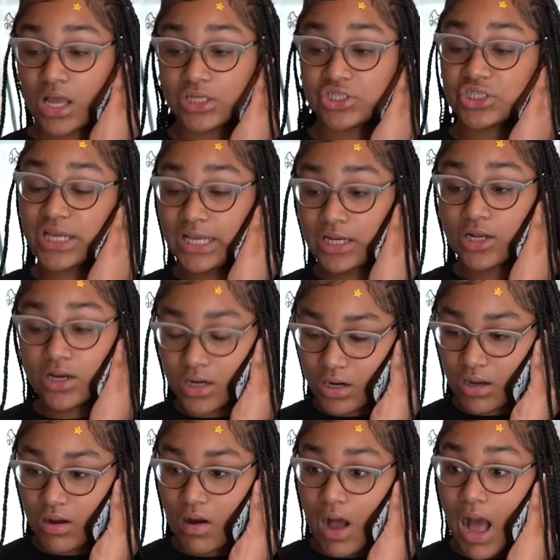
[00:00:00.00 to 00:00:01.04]
Shahida
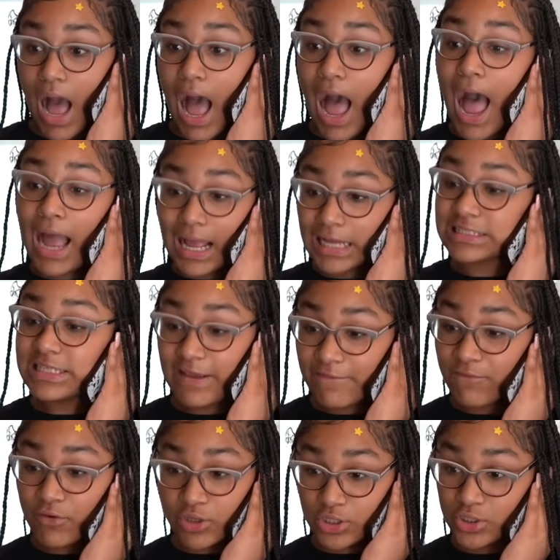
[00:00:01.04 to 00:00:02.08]
girl, I got tea
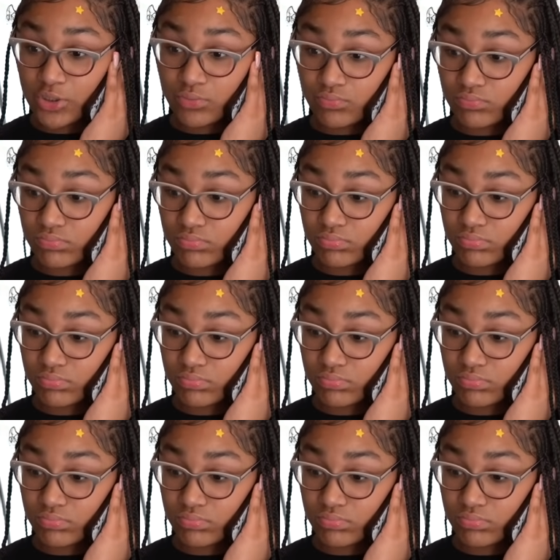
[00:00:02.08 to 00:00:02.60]
for you.